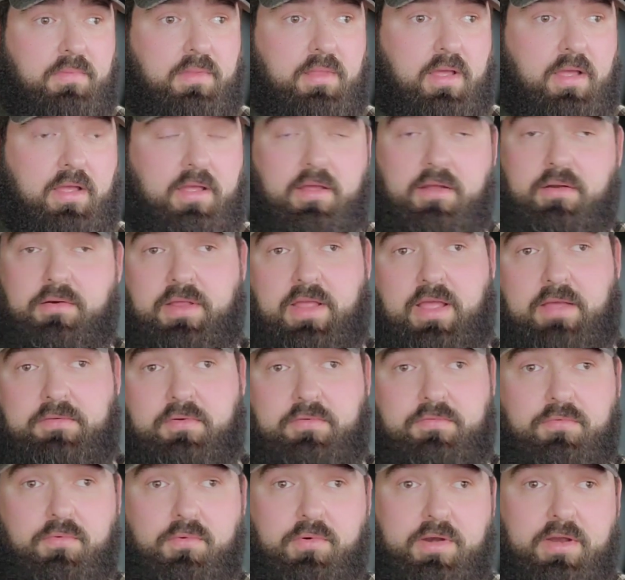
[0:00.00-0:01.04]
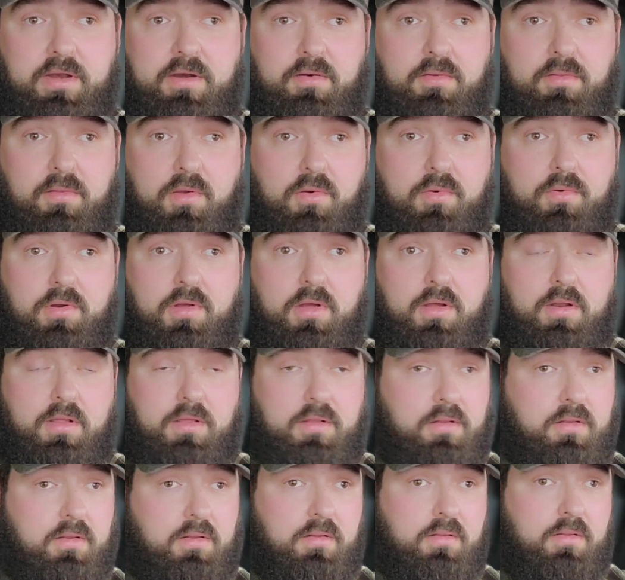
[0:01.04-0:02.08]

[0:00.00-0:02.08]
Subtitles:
only have a 4-year loan on it.